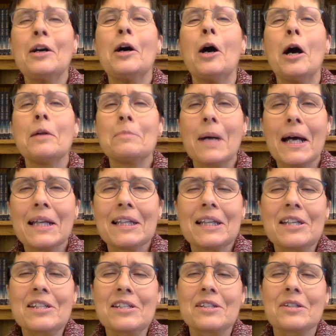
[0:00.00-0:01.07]
On my
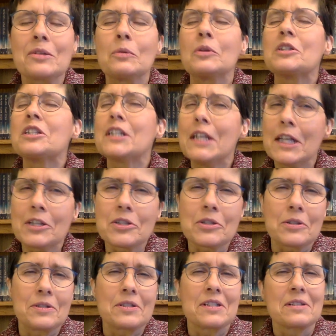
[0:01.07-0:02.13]
list were
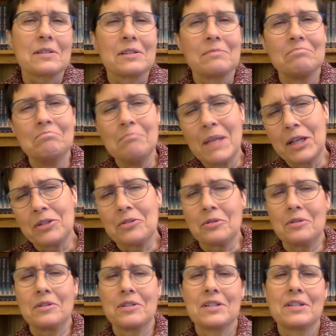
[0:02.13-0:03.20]
teachers,
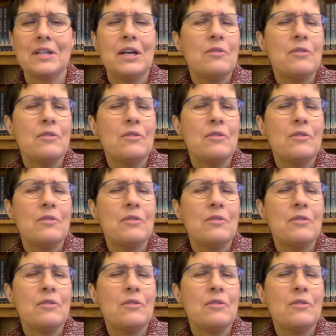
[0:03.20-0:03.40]
mentors,